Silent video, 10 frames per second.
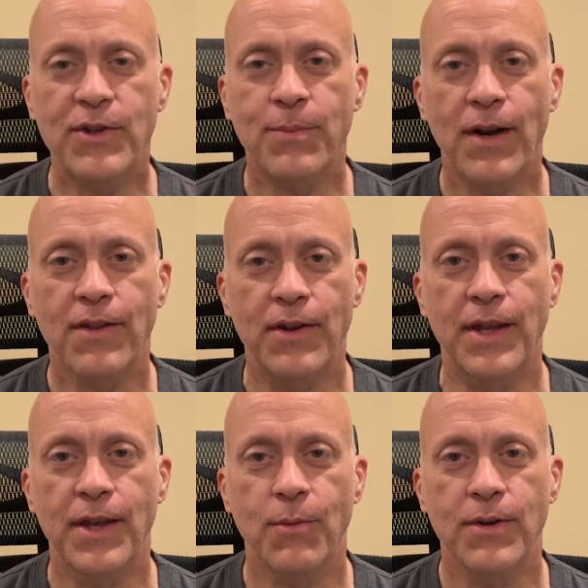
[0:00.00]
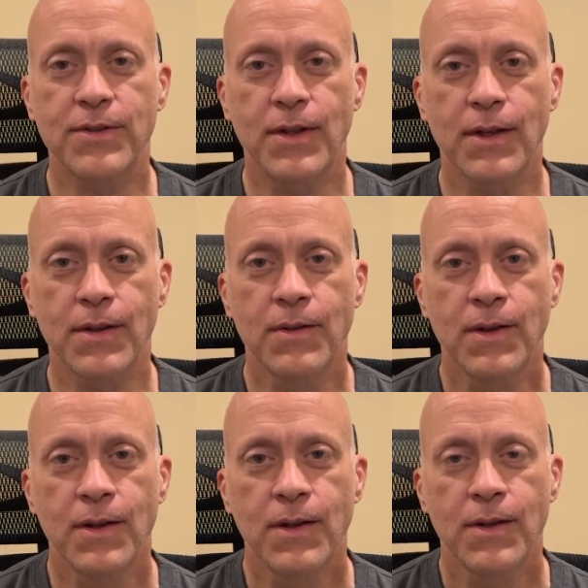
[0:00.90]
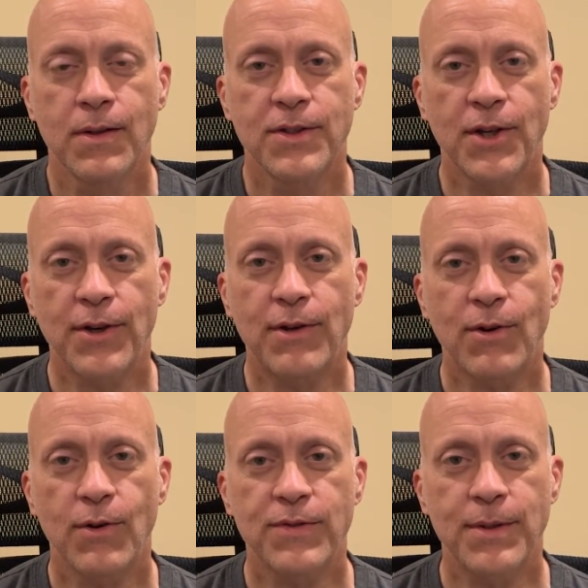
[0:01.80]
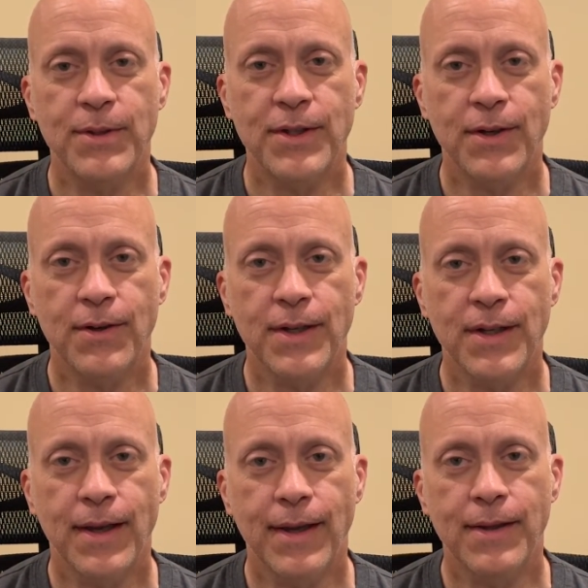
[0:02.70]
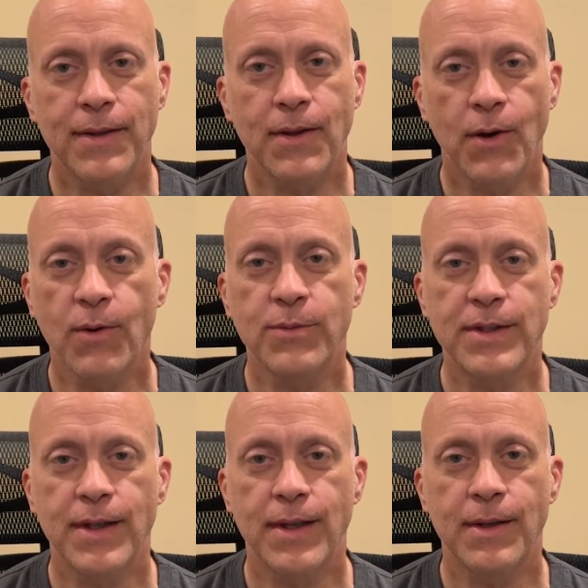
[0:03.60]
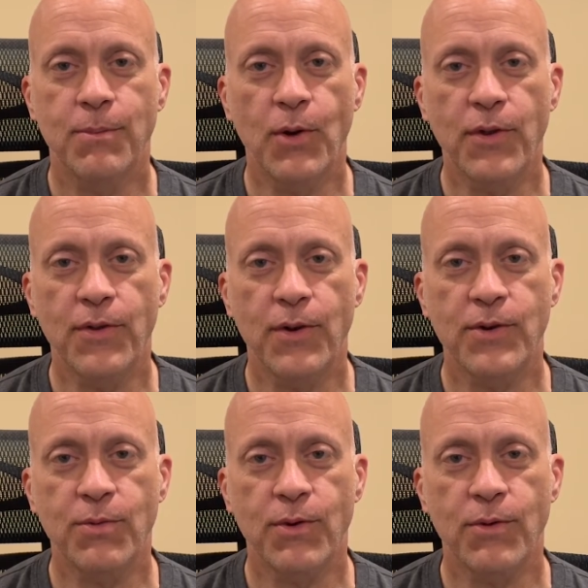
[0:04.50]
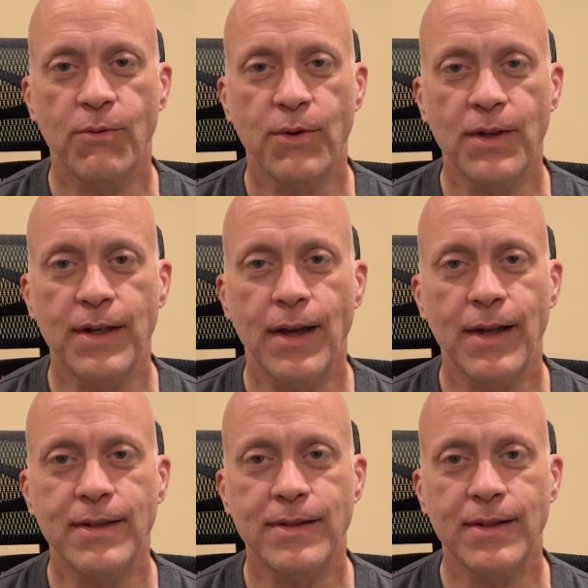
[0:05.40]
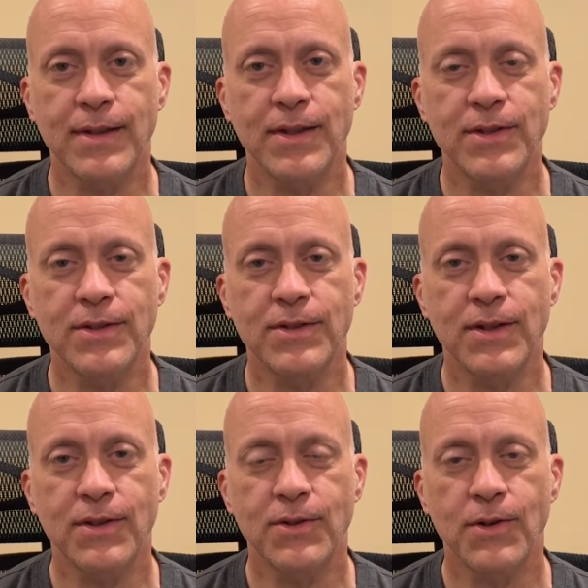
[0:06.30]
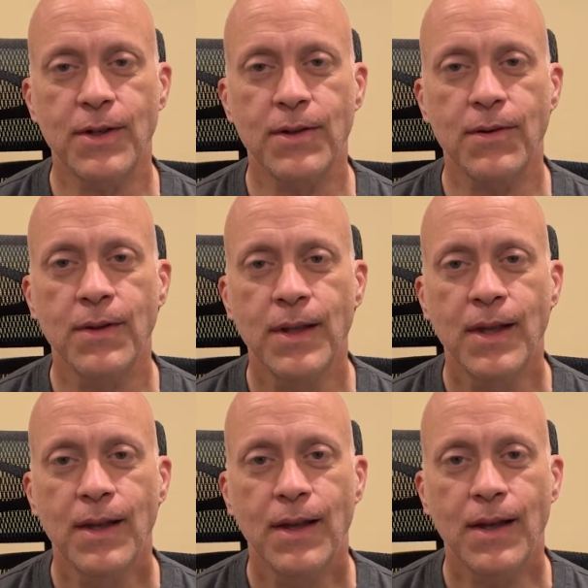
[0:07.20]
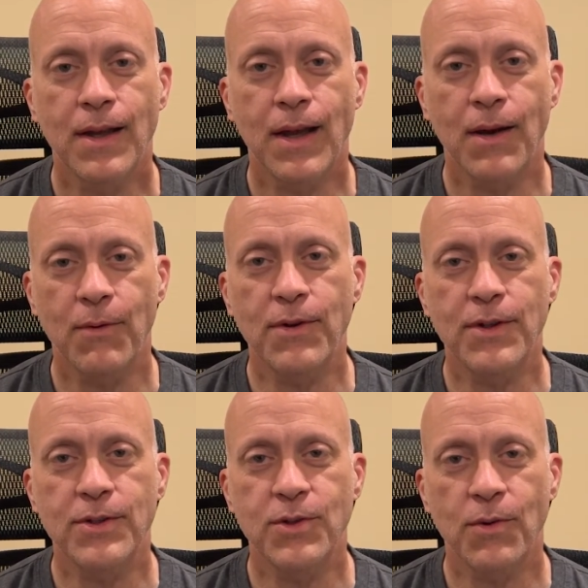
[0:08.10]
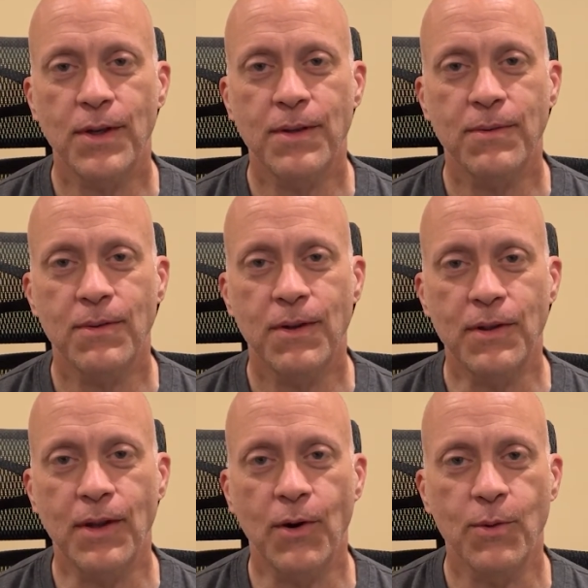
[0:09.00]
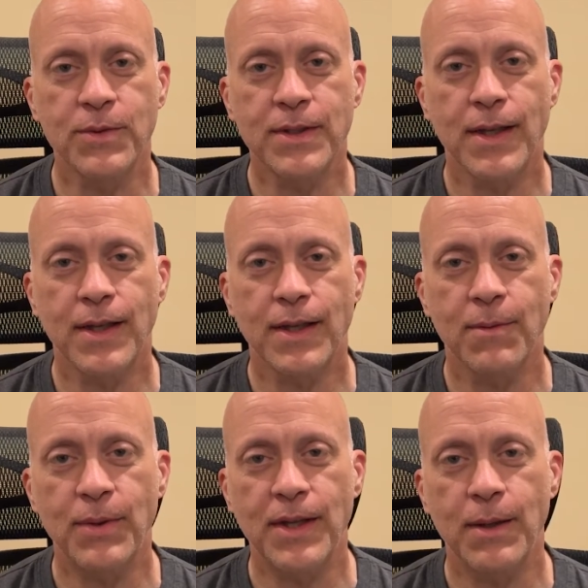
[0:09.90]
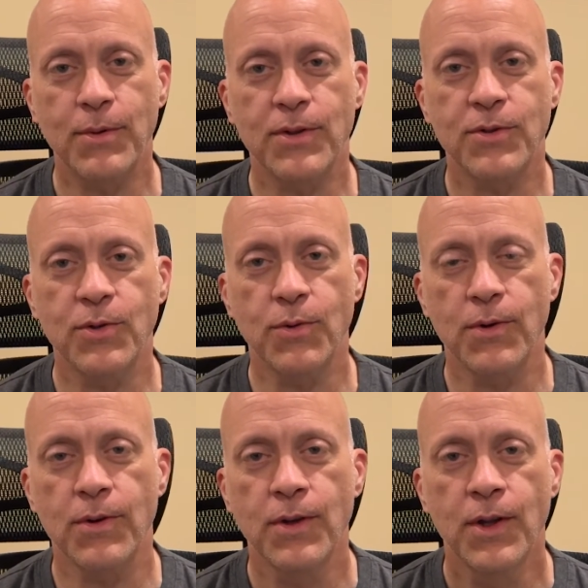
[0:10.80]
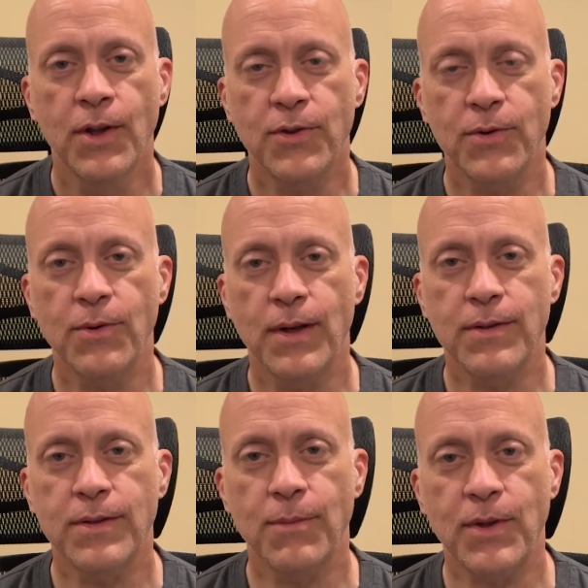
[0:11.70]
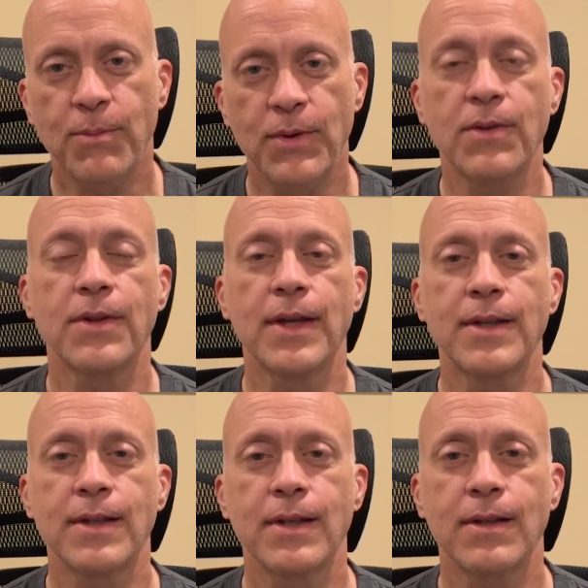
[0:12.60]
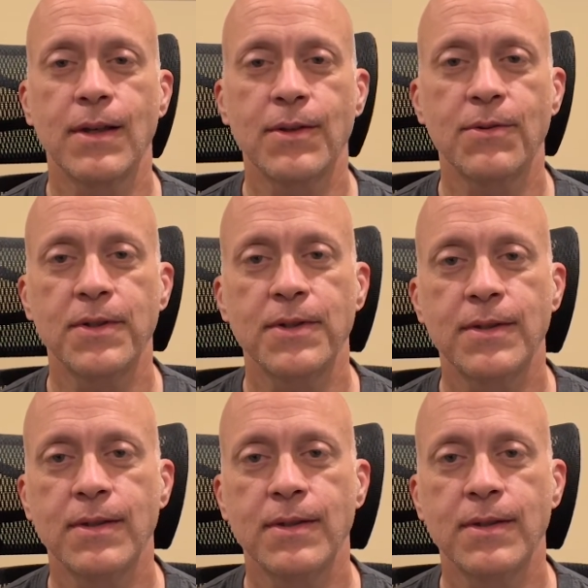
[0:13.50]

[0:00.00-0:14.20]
spot of the day was the Cherry Grove Cemetery and the homestead. Both of those were really nice additions to the trail. I really enjoyed the homestead and being able to tour through something built in the 1800s.